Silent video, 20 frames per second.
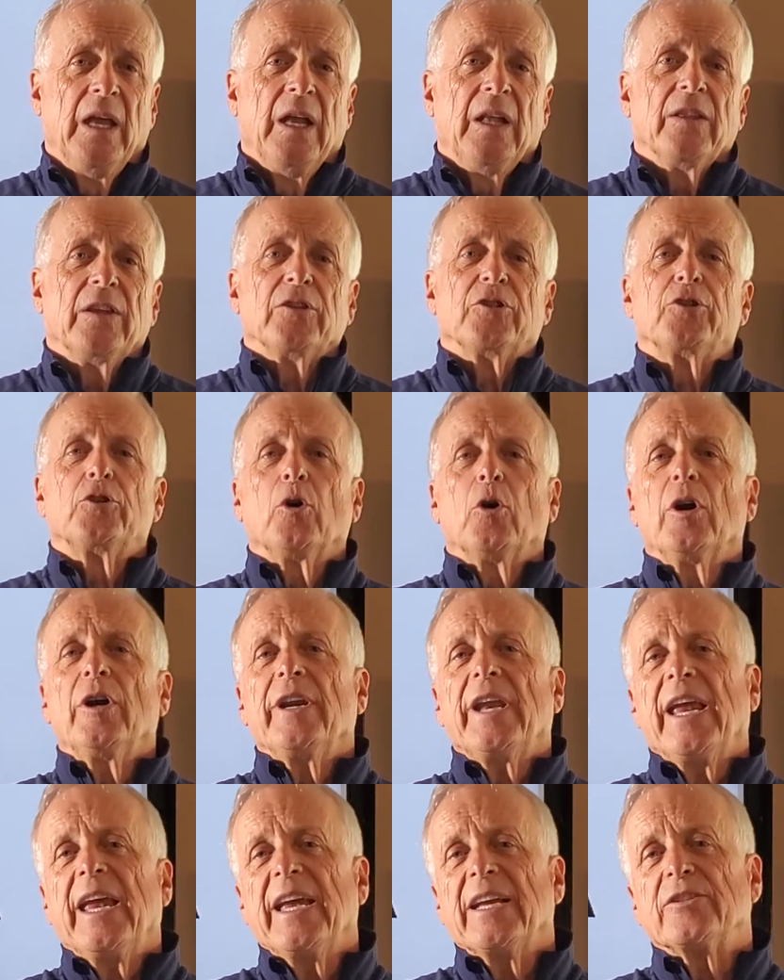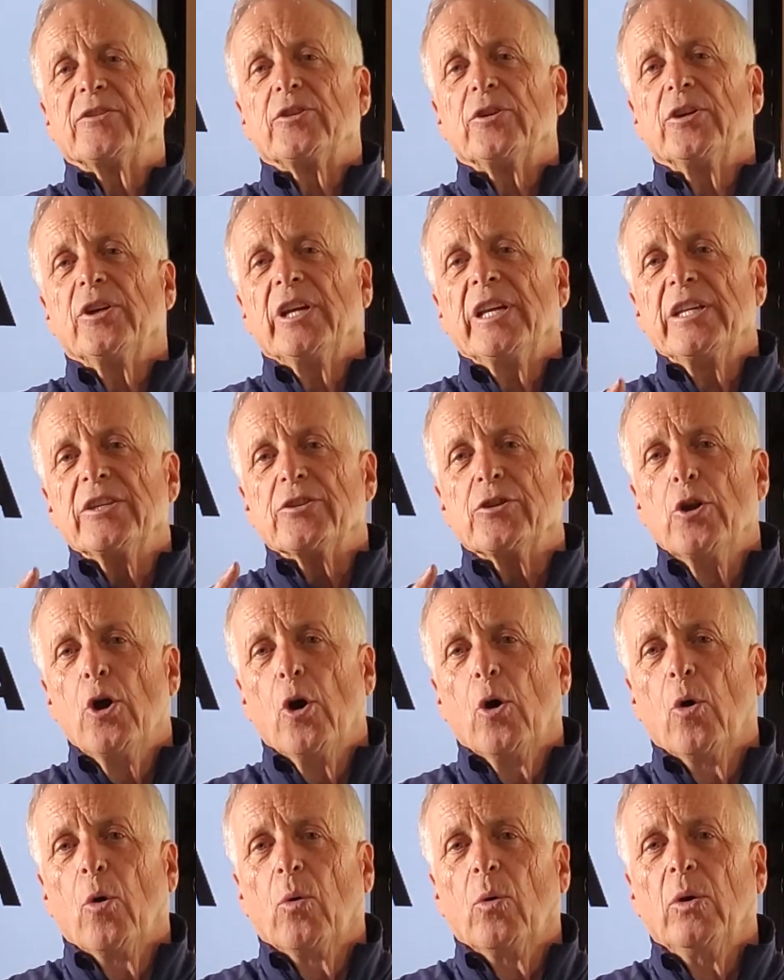The short answer is
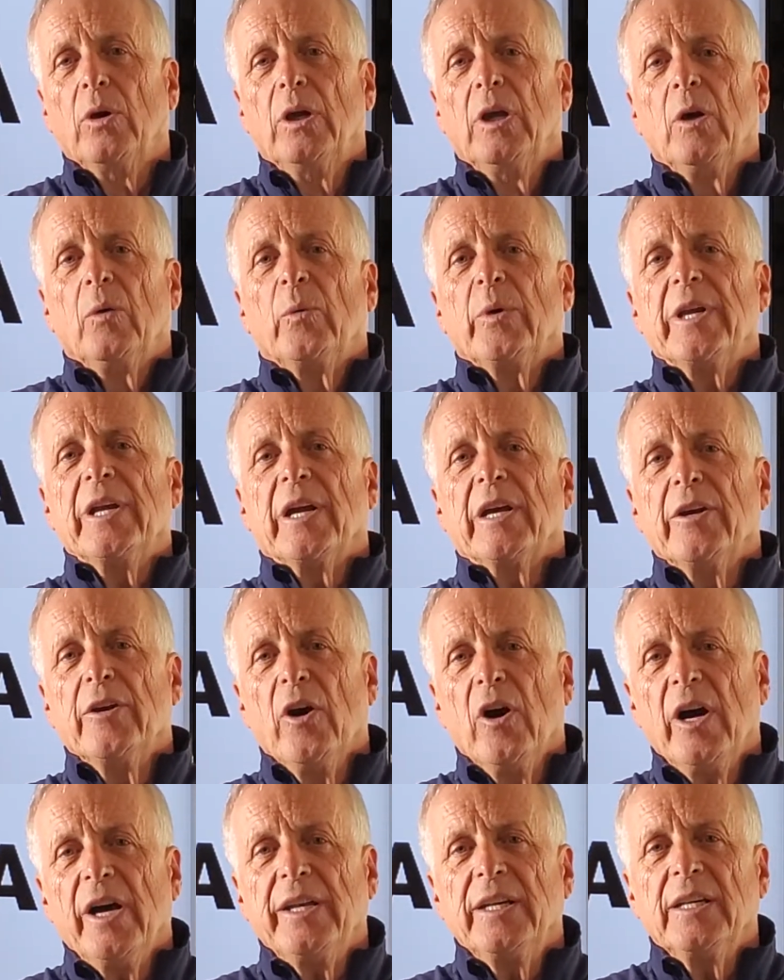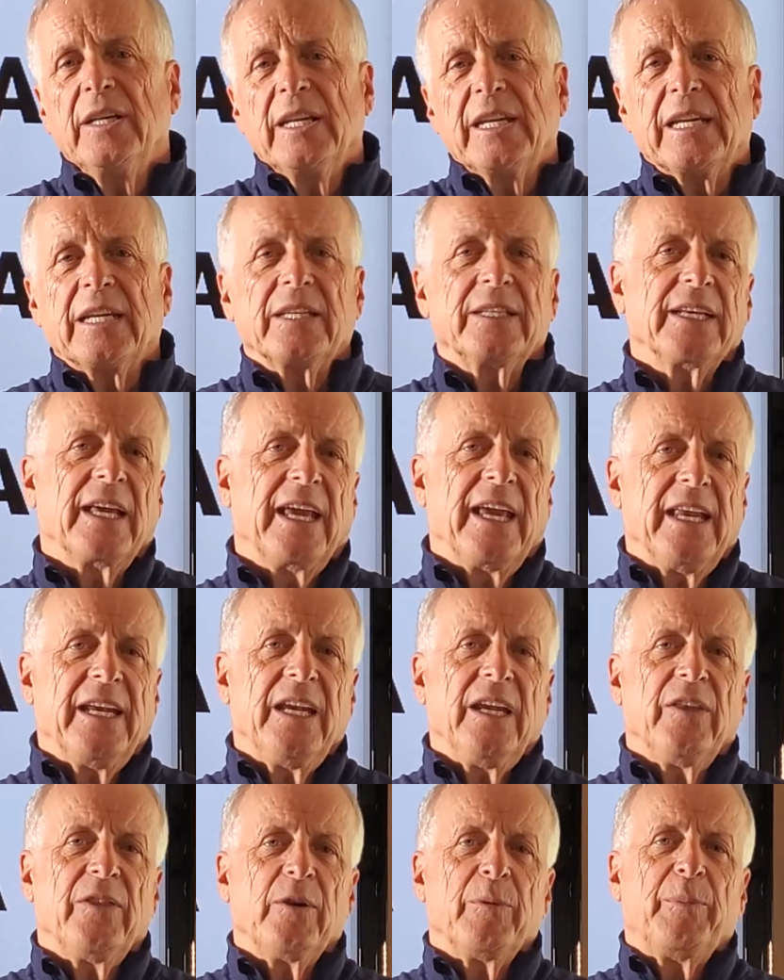no. We are not linked to any
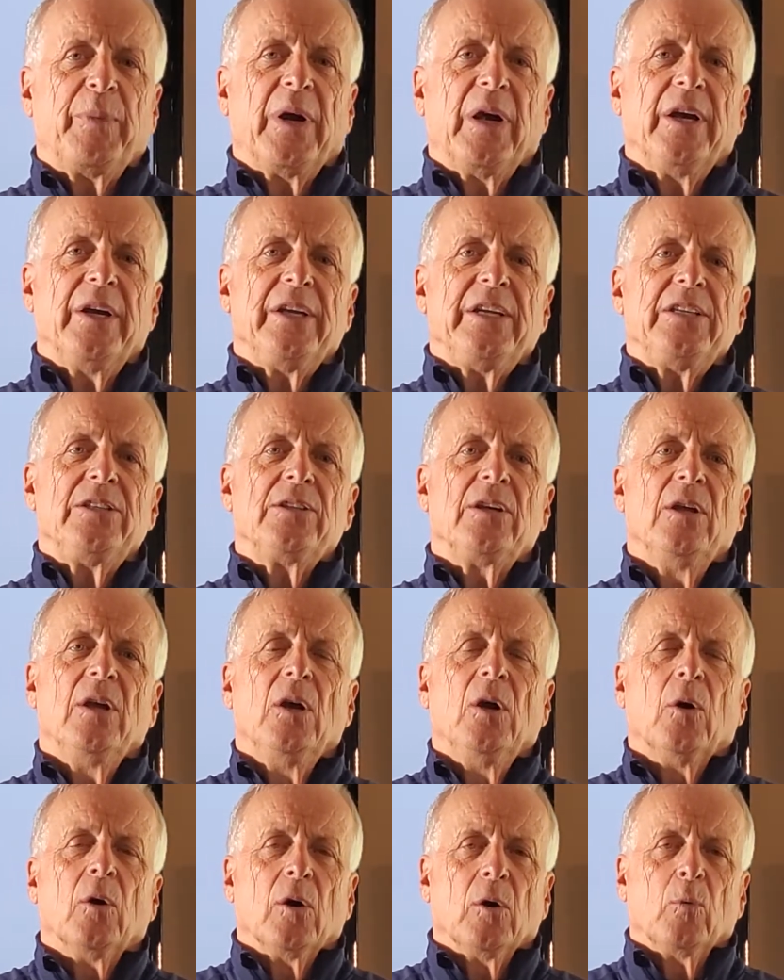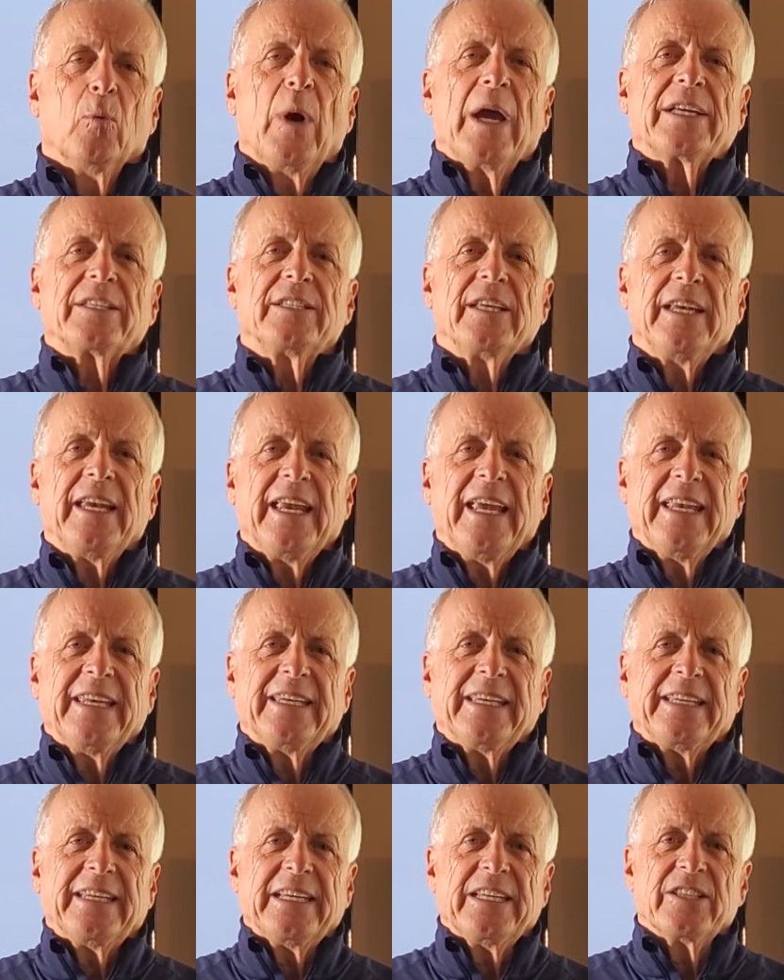other parties or Wexit
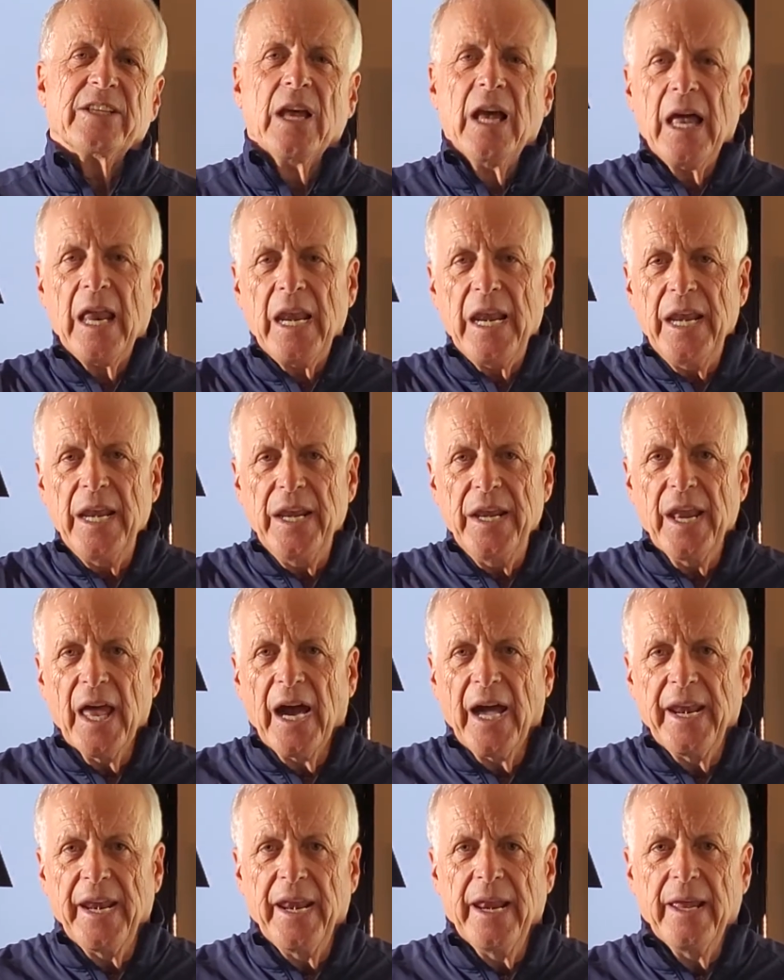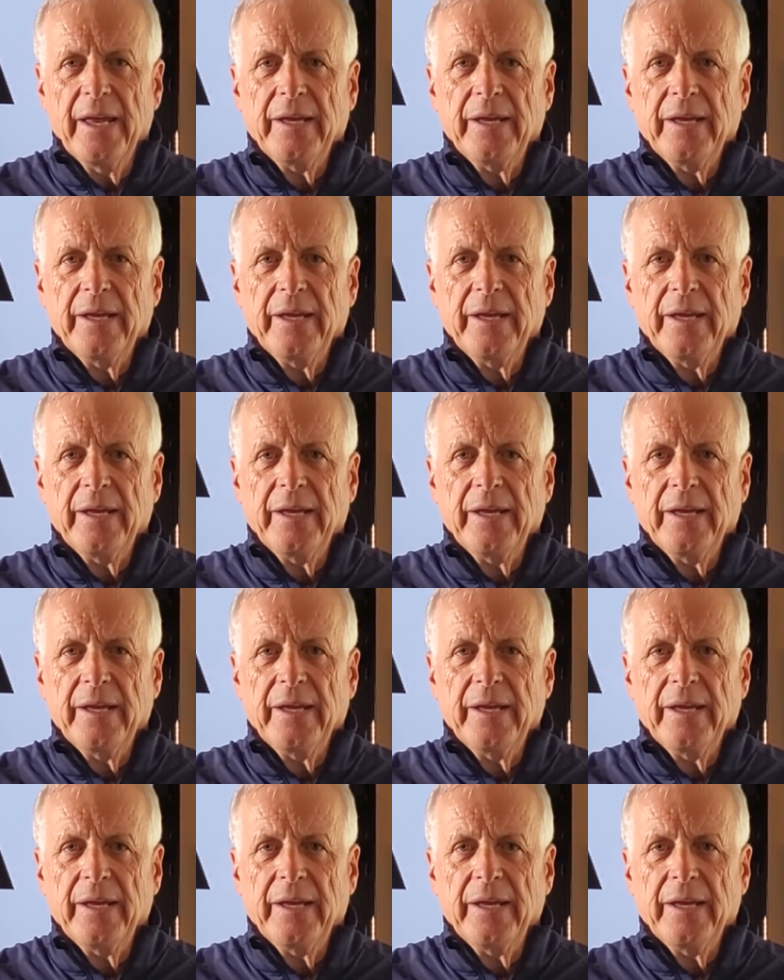entities. None.